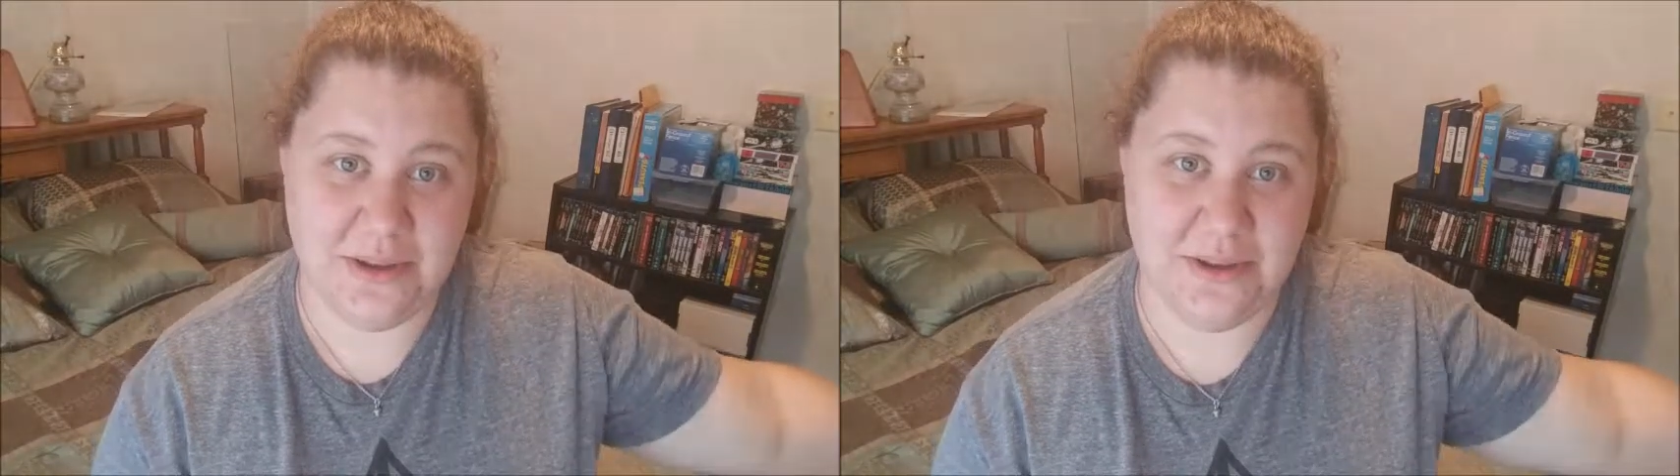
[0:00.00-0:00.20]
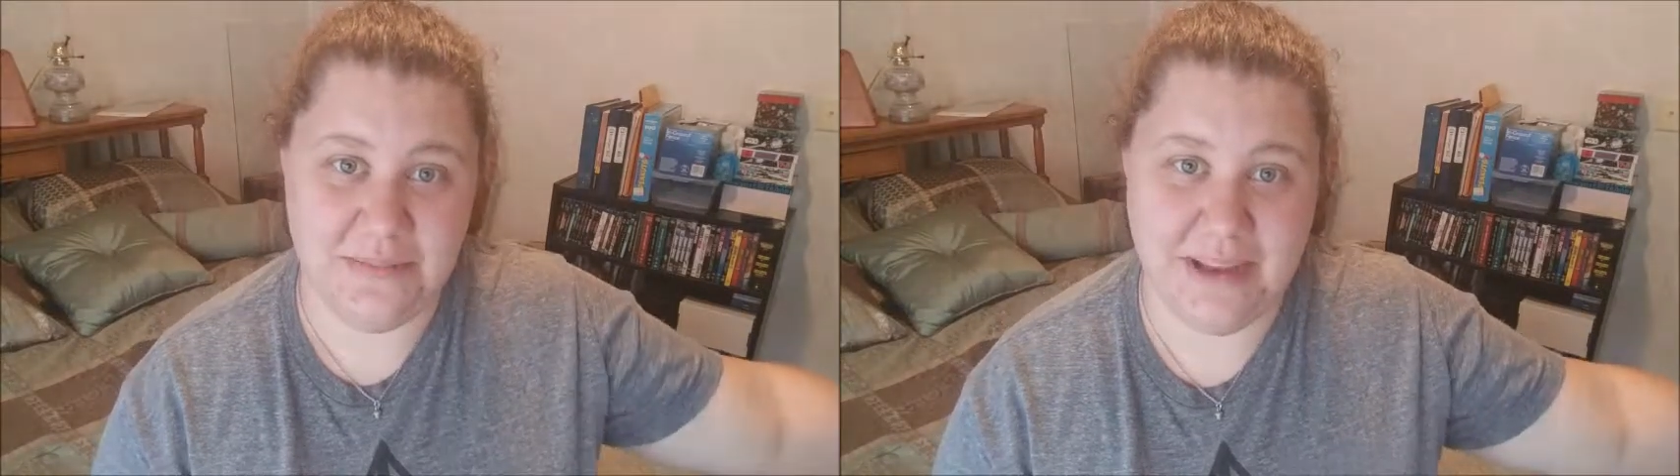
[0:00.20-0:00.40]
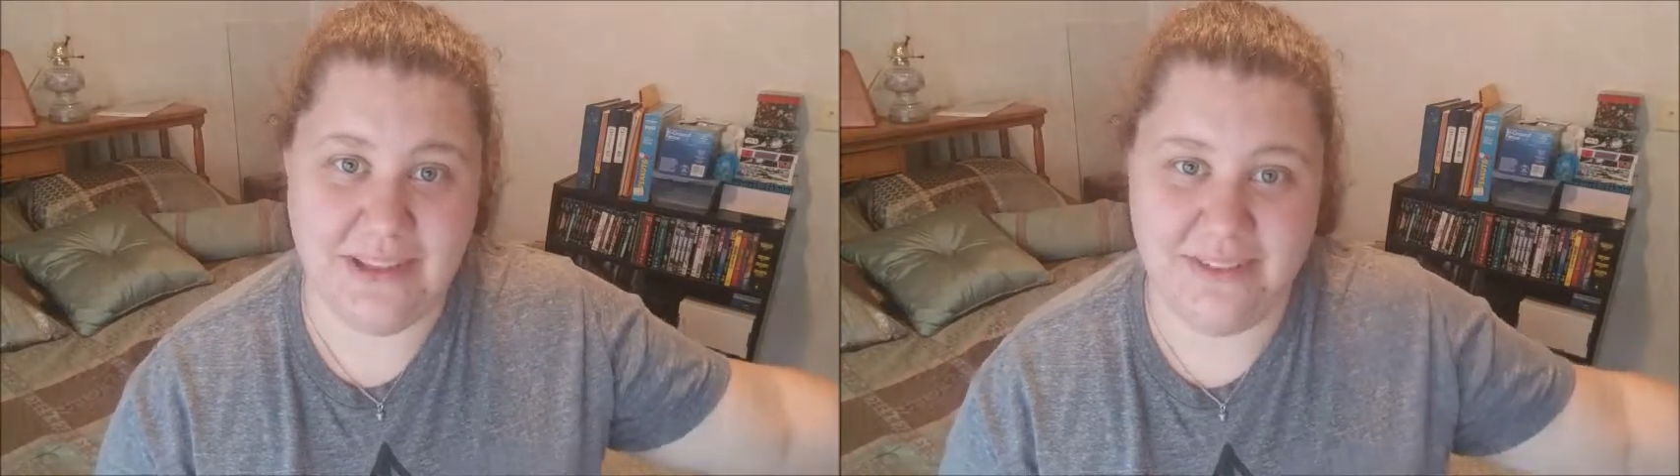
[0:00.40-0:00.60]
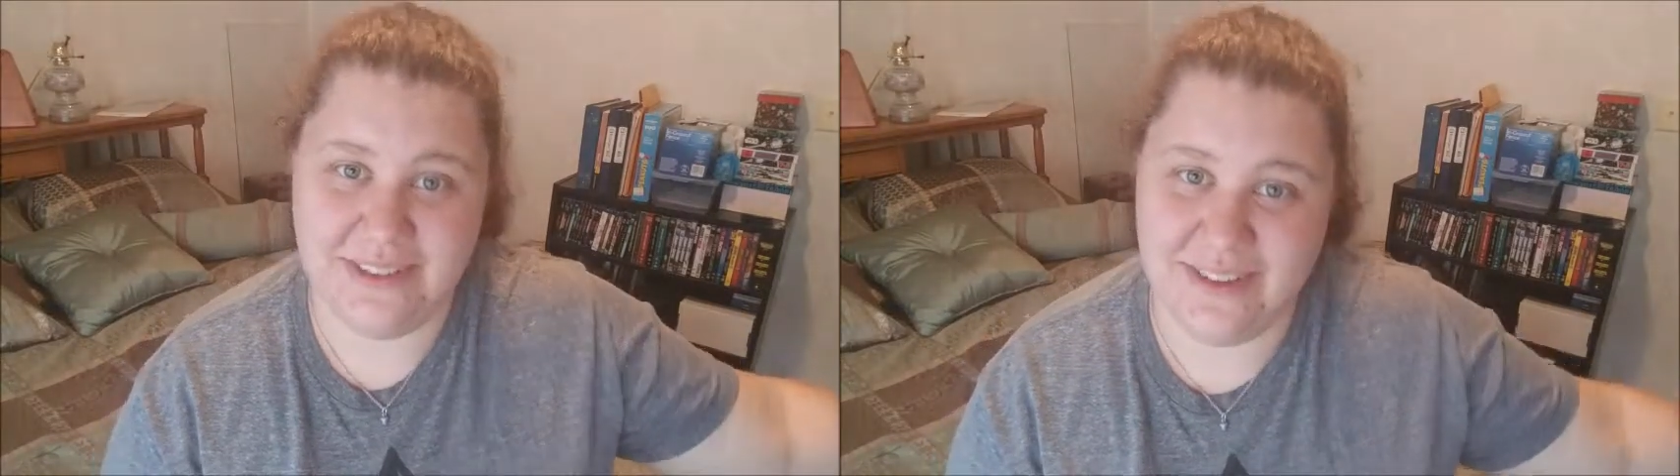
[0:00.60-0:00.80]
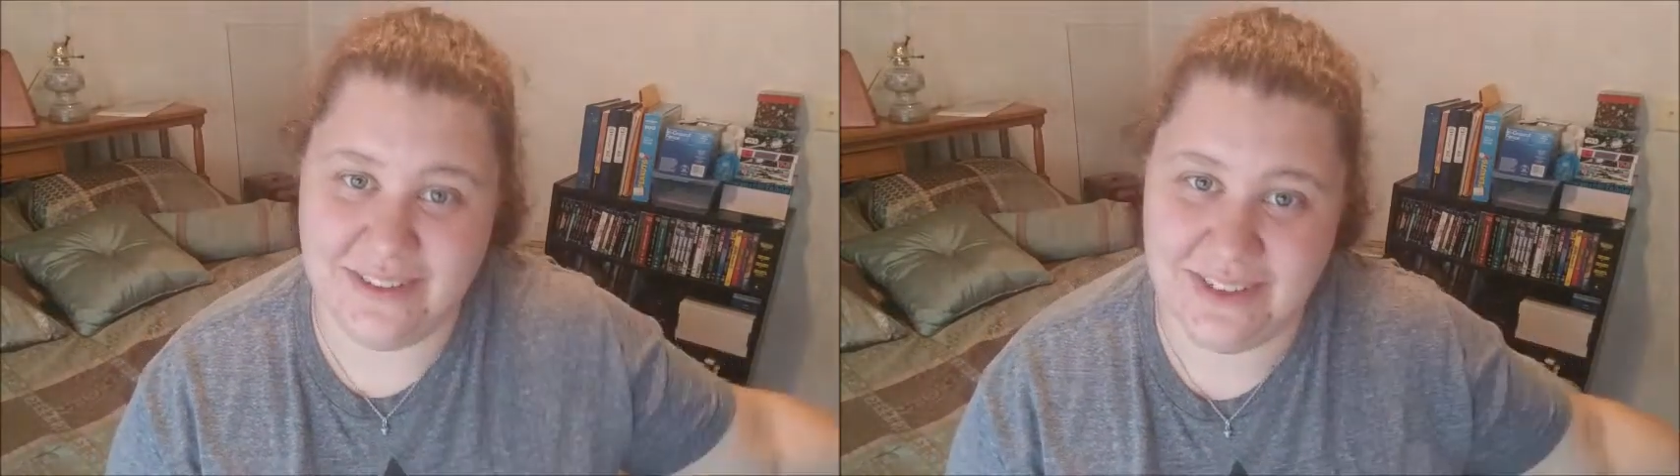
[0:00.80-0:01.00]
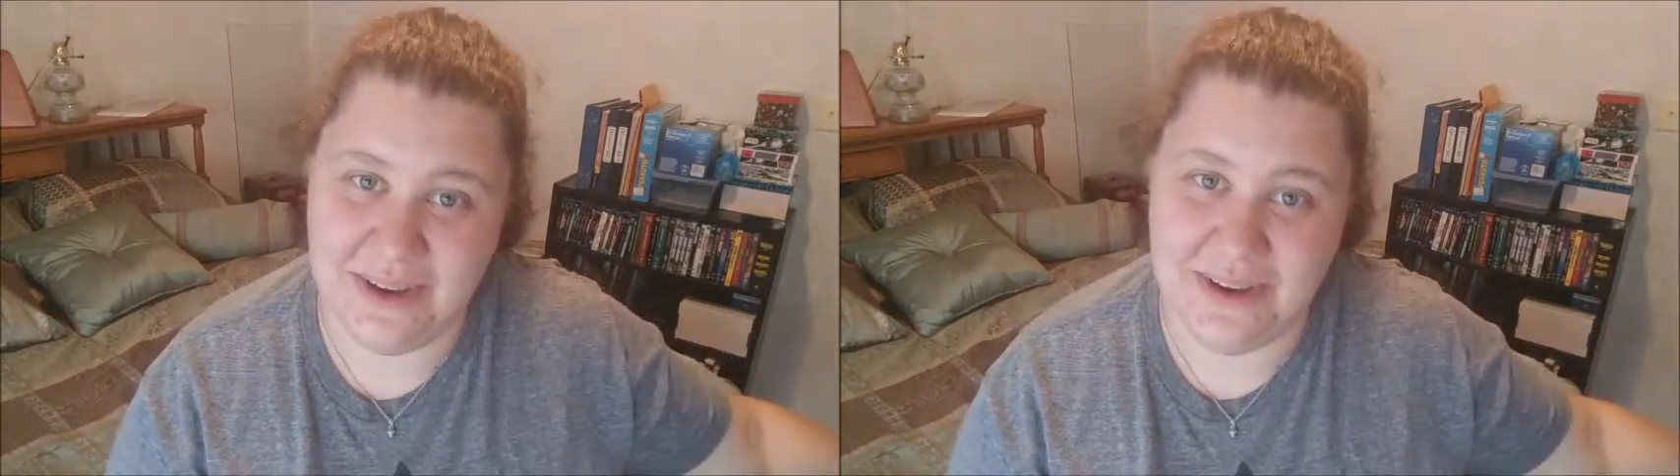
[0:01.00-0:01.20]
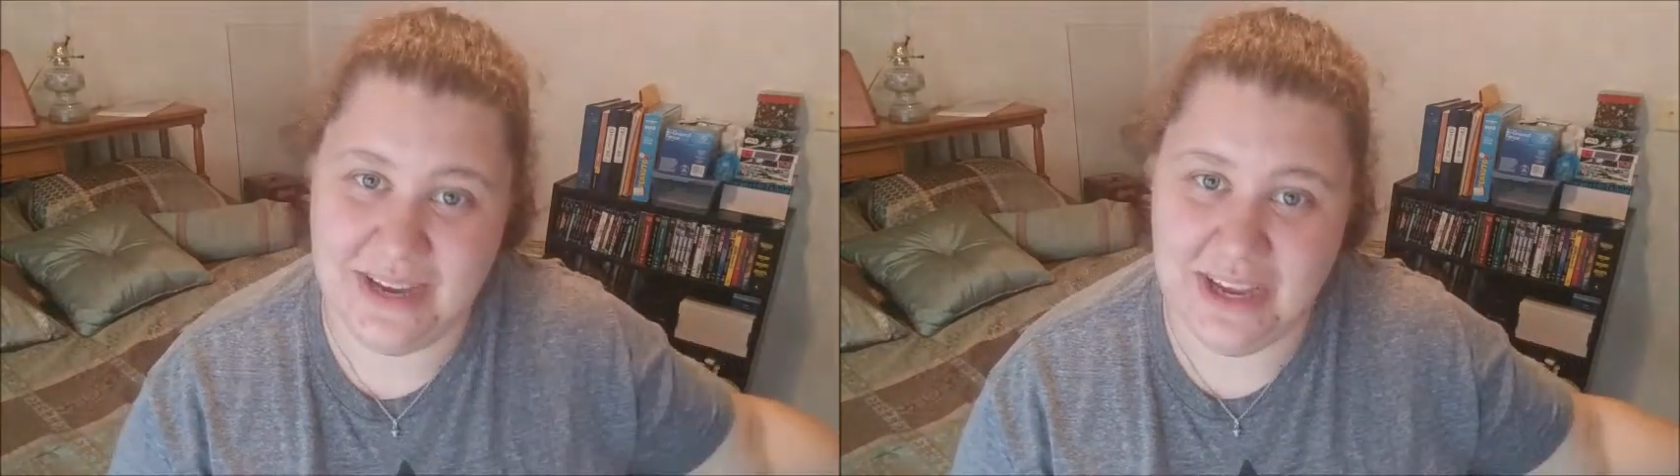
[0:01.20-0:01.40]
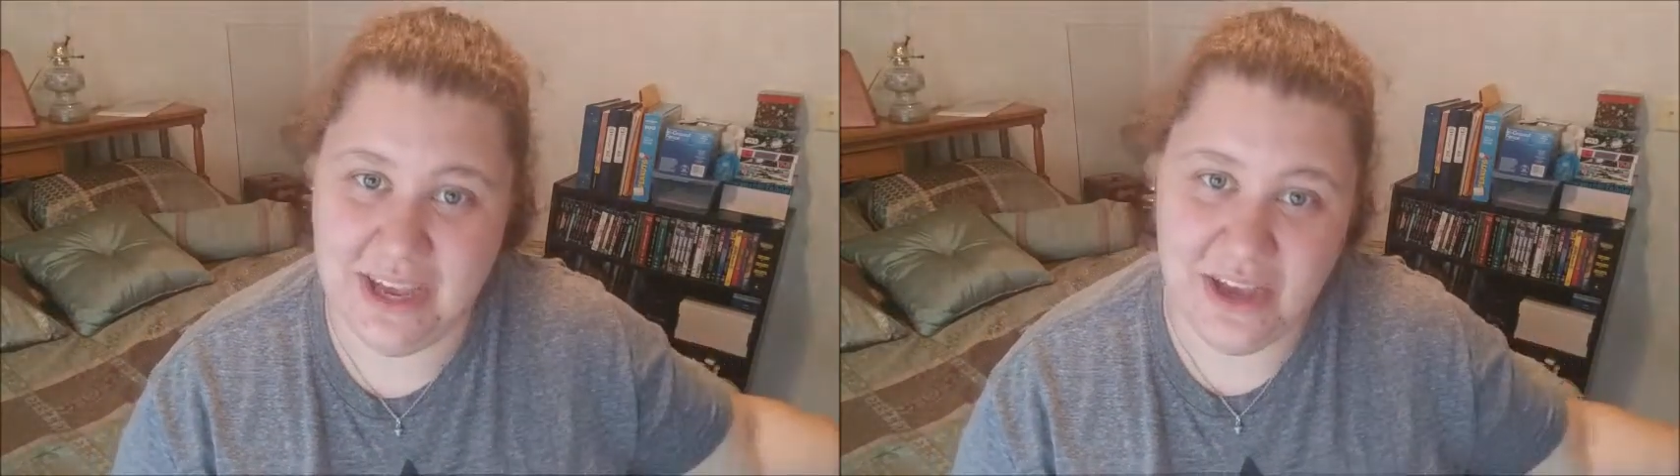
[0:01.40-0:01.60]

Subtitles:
my little dog Zoe